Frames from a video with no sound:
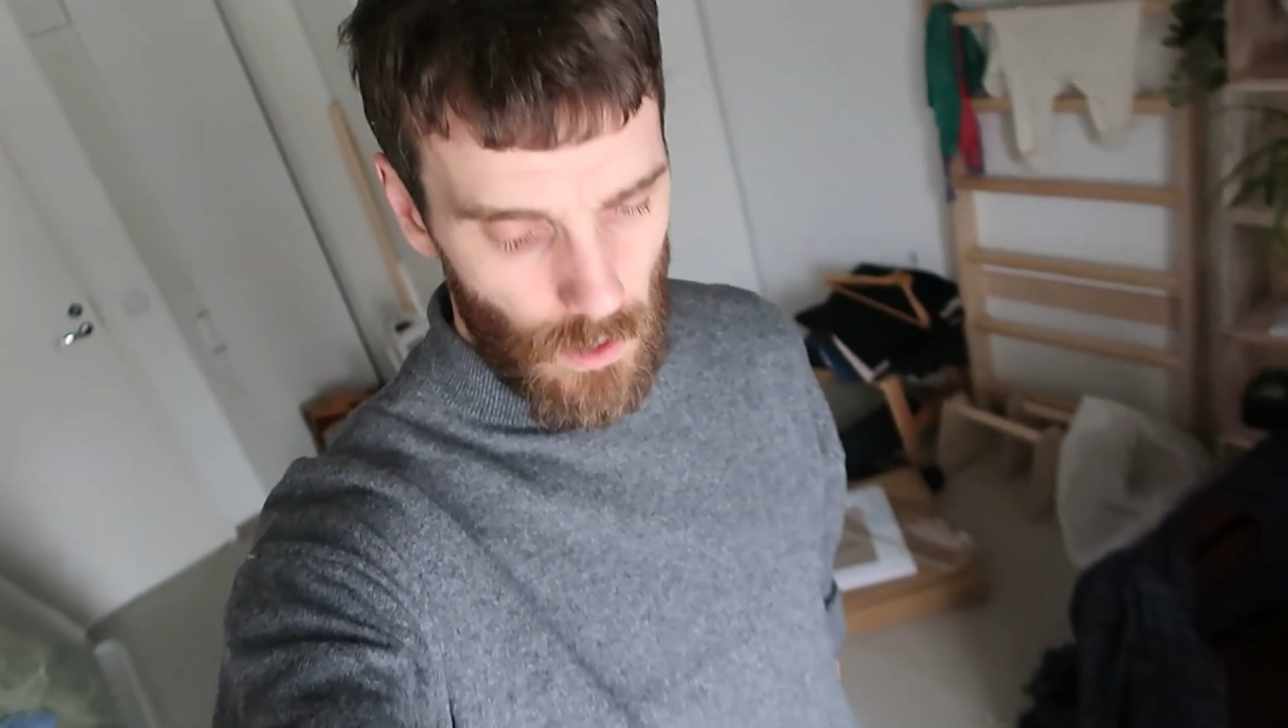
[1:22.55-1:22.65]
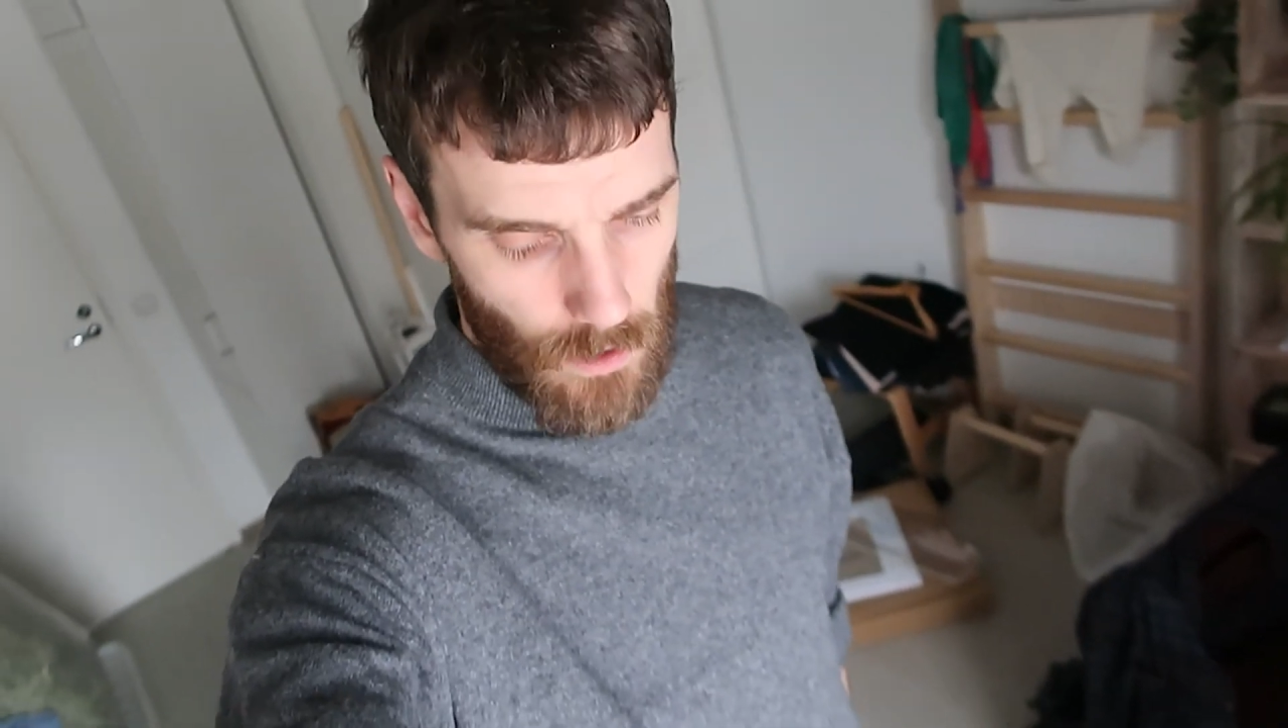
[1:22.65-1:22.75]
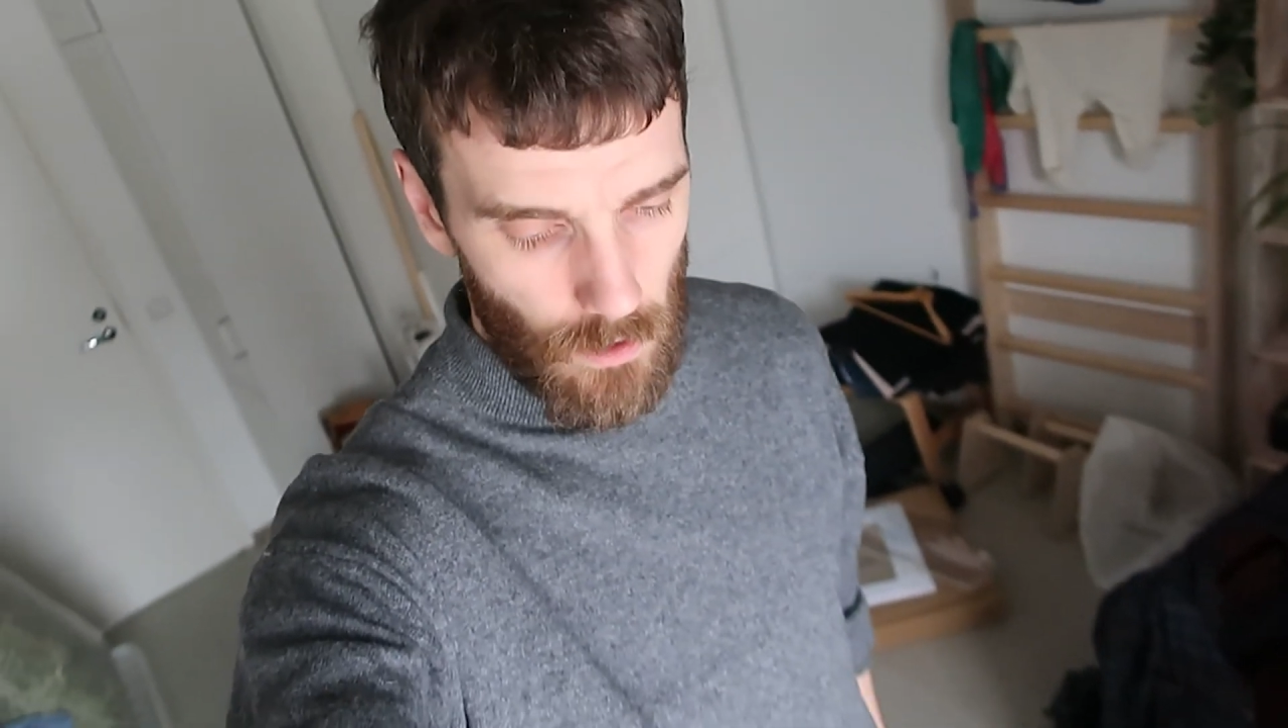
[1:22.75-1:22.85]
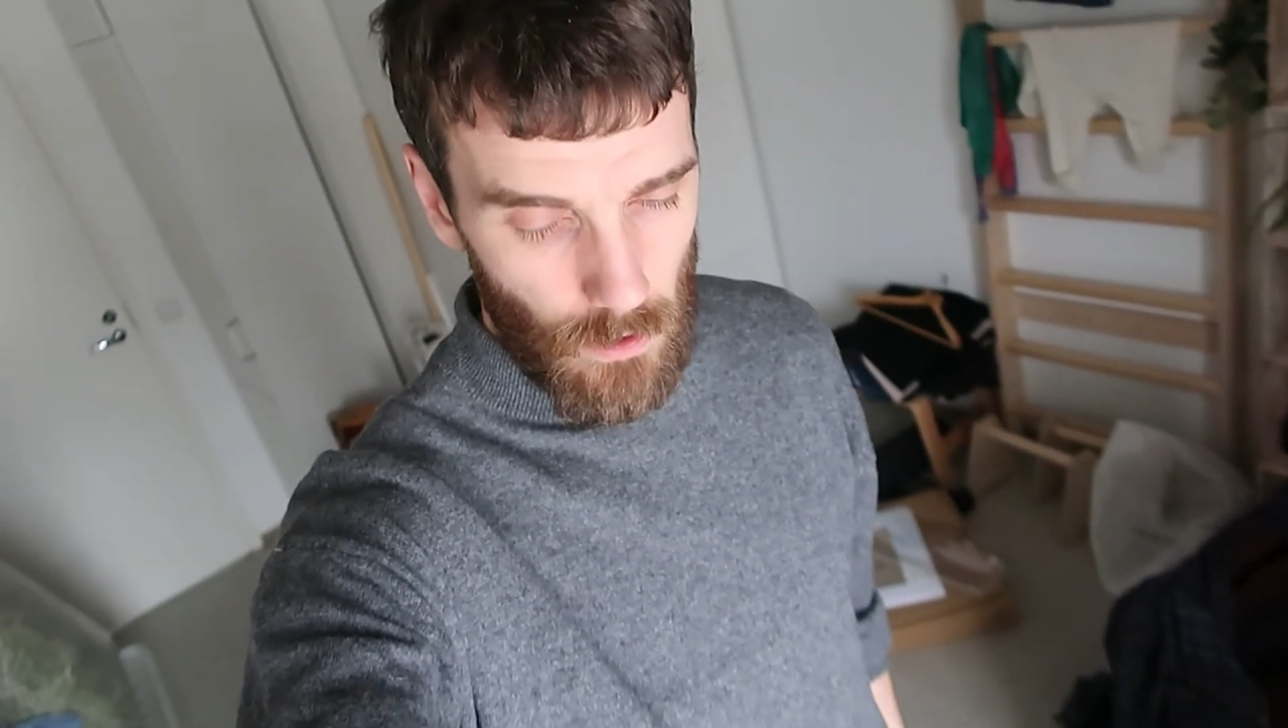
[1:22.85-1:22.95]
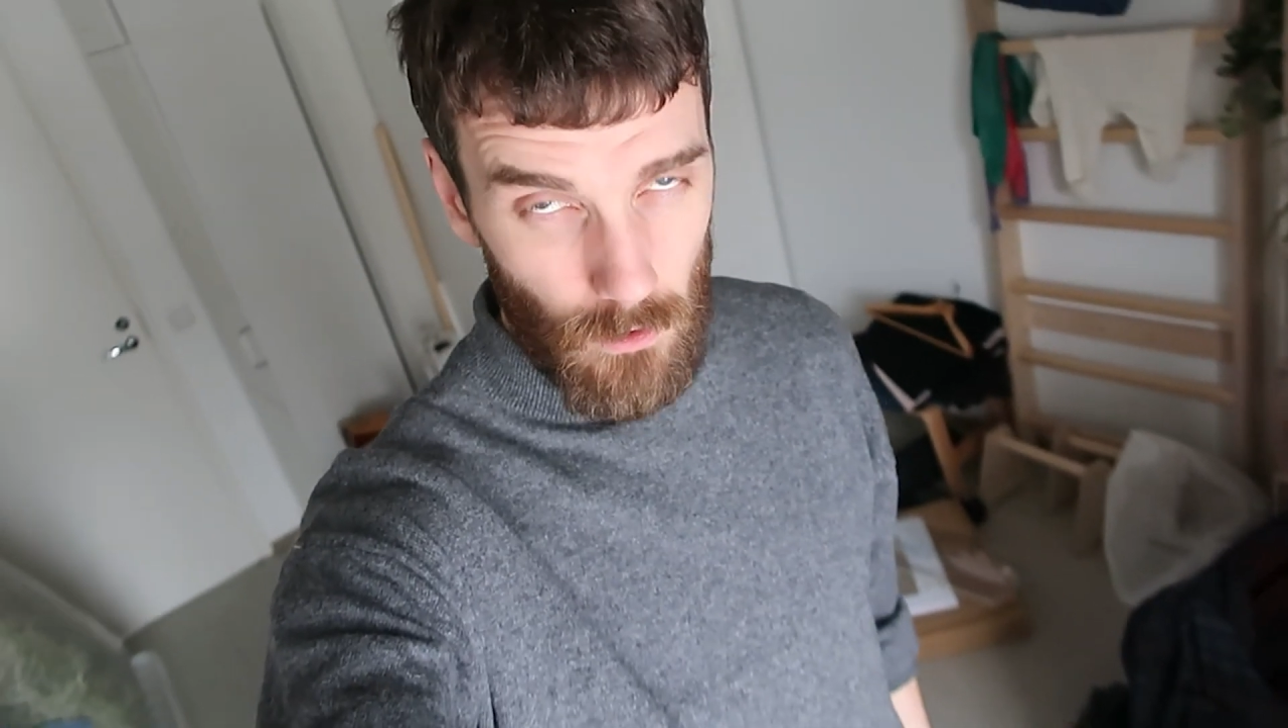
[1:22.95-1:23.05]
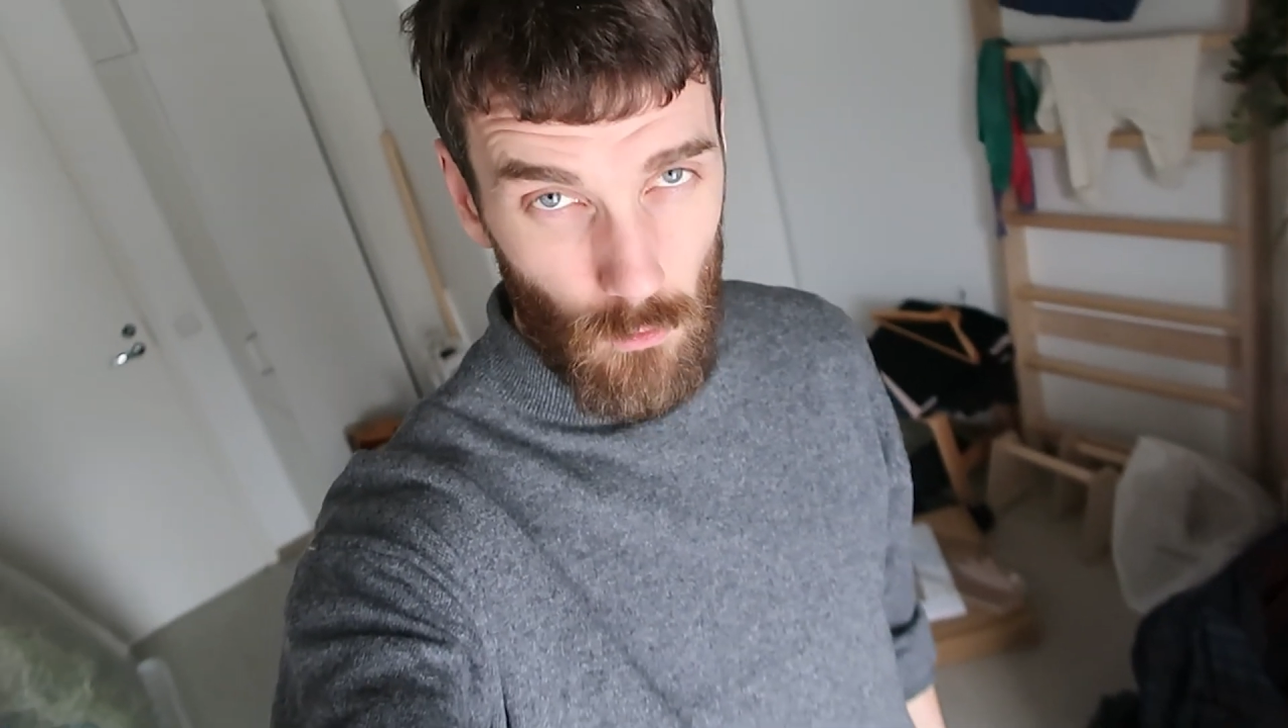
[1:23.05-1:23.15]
a